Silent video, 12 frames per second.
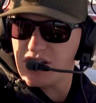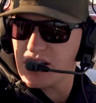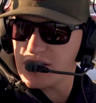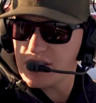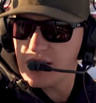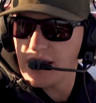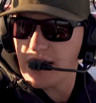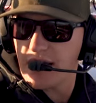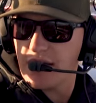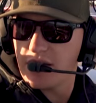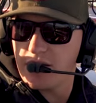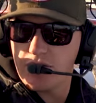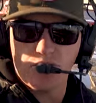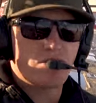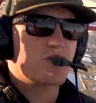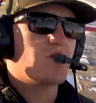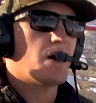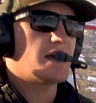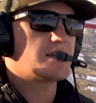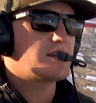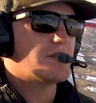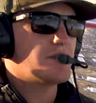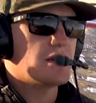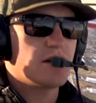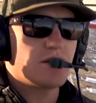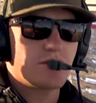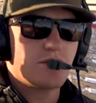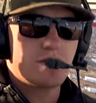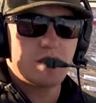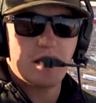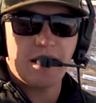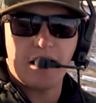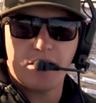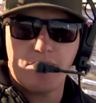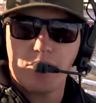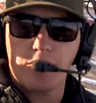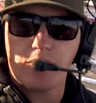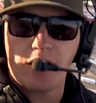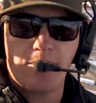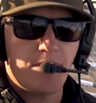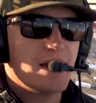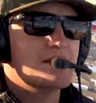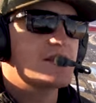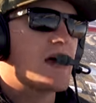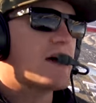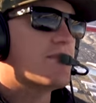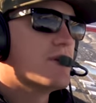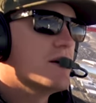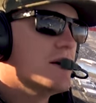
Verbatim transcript: just northwest of the Stead Airport where I'm based at.